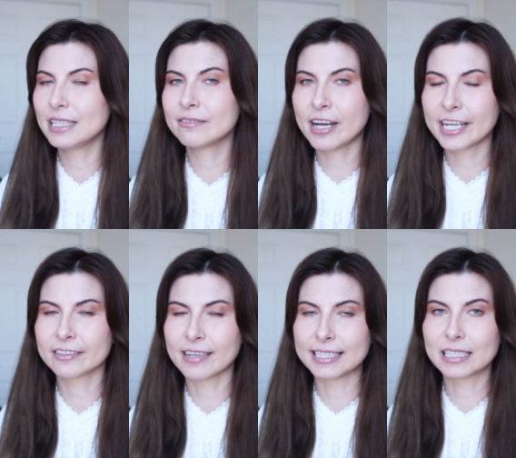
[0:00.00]

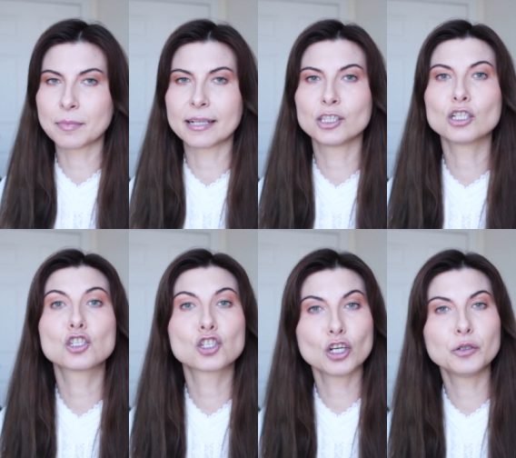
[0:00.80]
invigorating, but
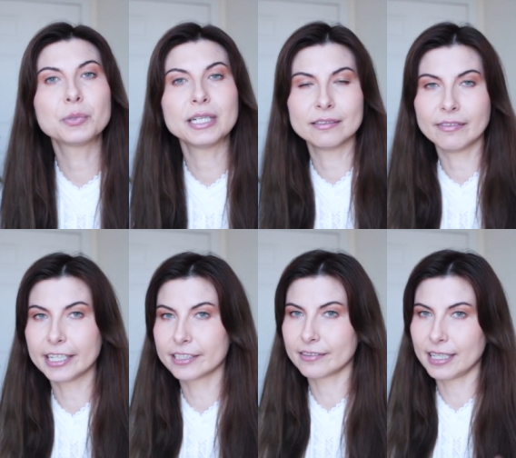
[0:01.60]
not soapy
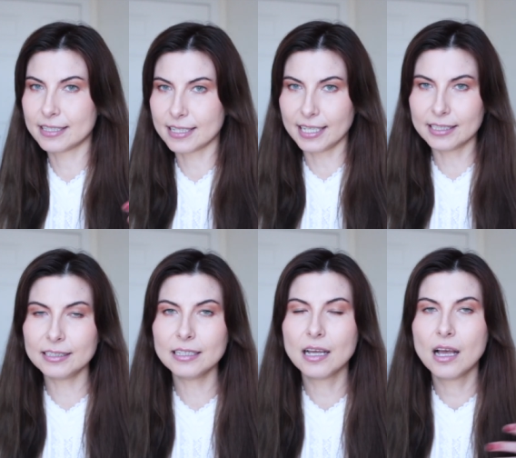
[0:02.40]

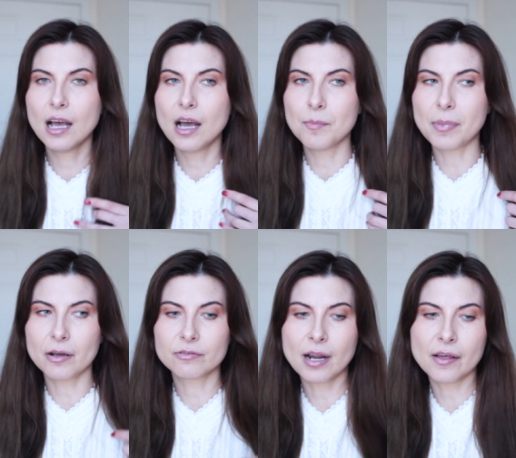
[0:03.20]
invigorating,
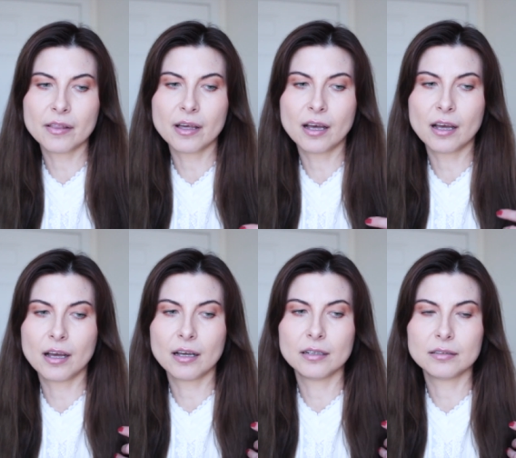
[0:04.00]
but
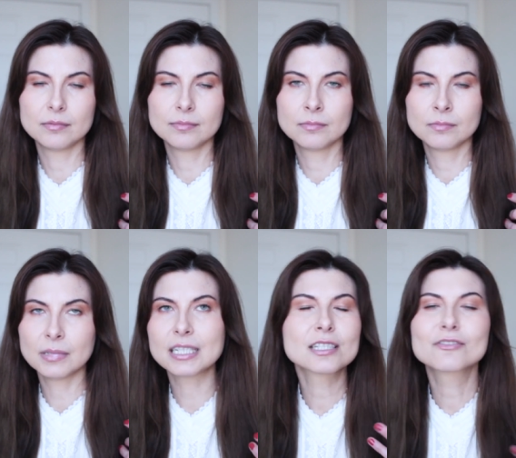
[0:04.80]
rather
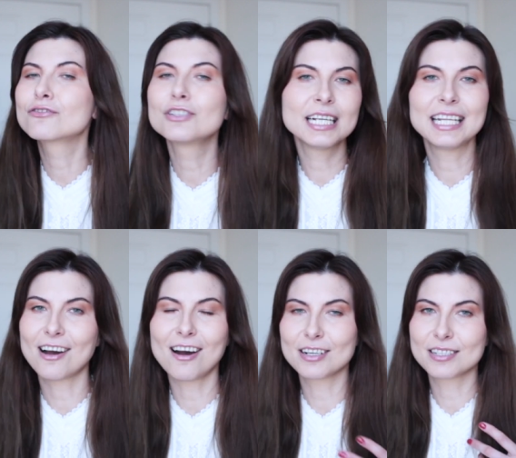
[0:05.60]
it's really
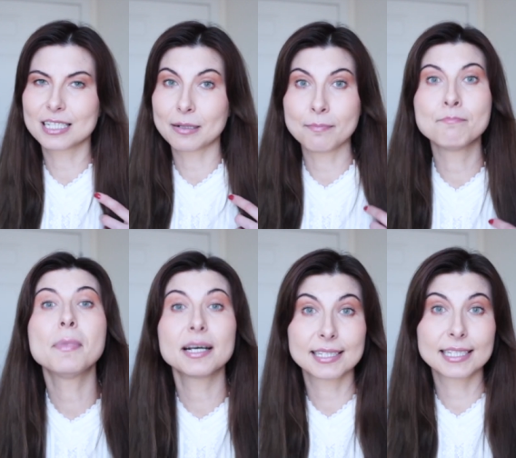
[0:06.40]
hot, it's really
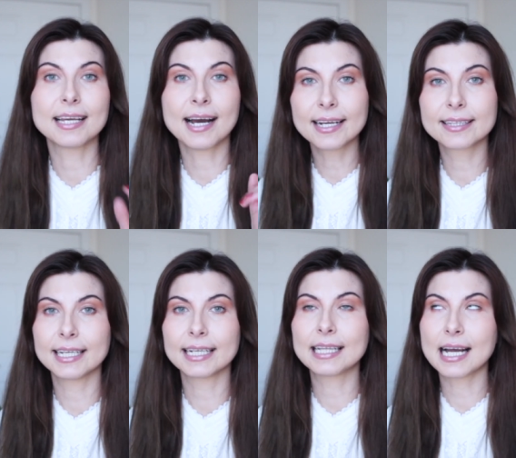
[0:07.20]
musky. I
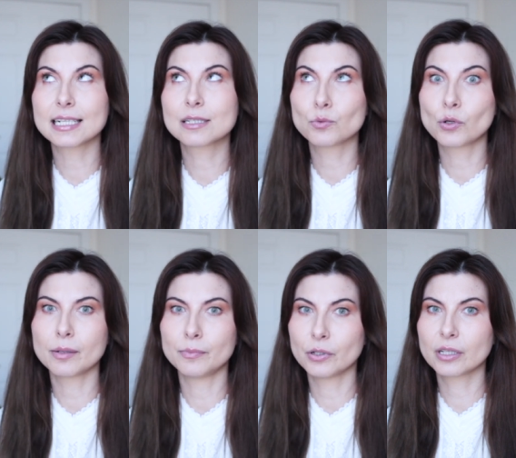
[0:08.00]
think that's what
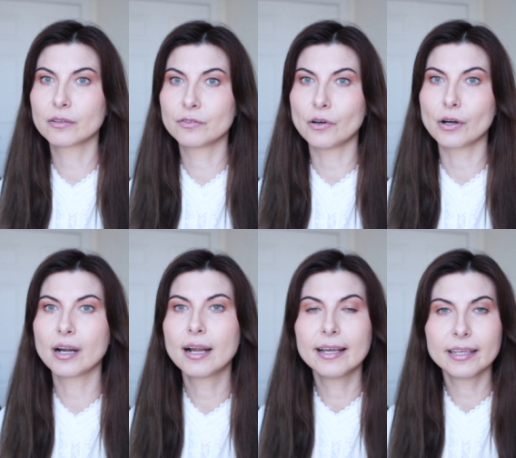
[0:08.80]
I'm looking
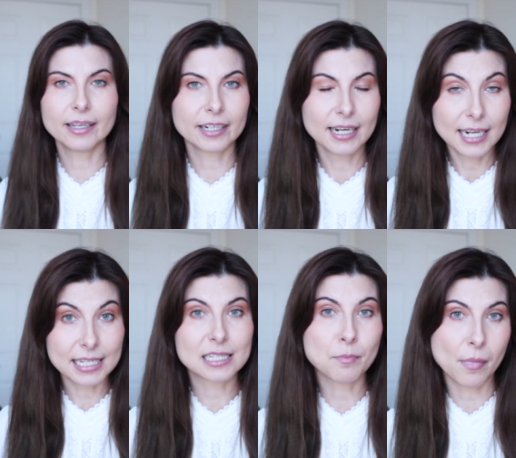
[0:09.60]
for here,
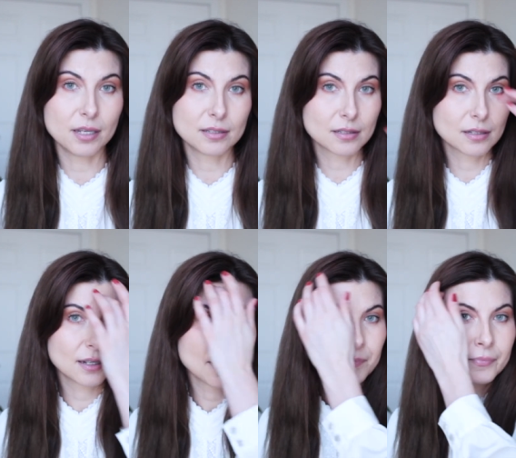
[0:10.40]
it's musk.
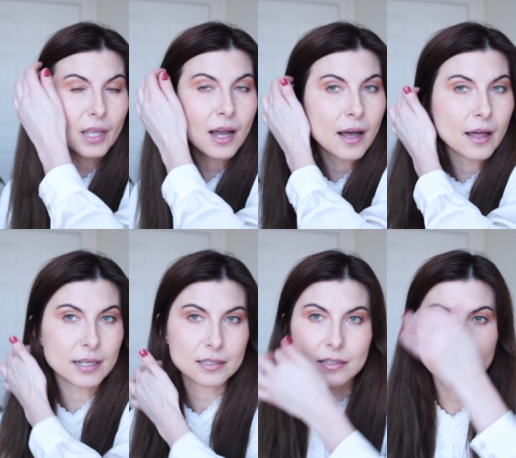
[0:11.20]
Uh,
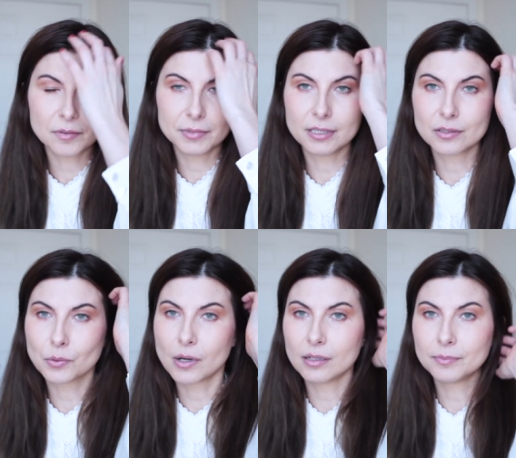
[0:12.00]
that's the
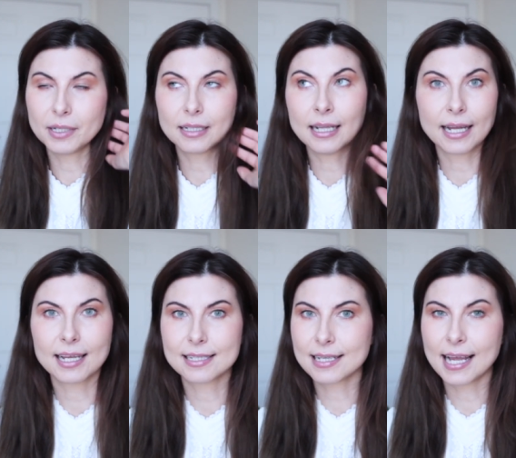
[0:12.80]
dominant one, but like
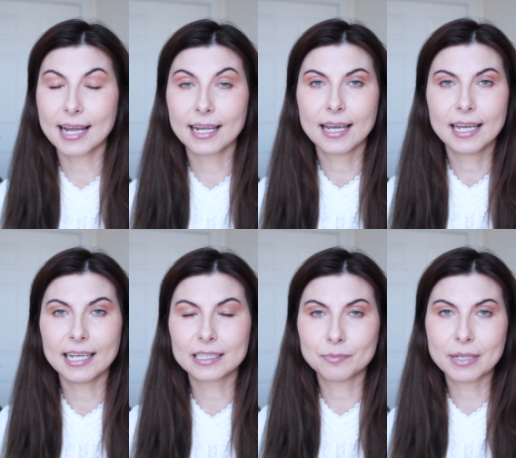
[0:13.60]
I say,
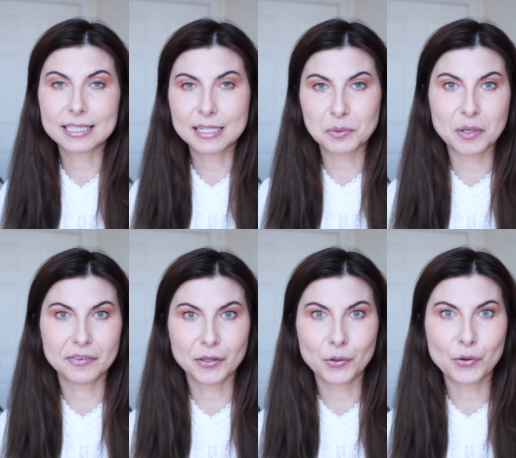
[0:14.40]
it mixes
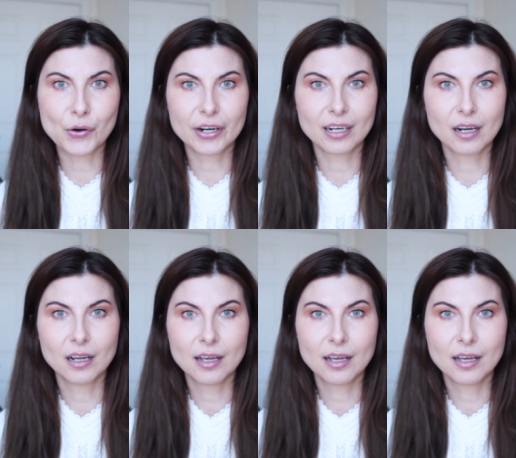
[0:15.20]
with your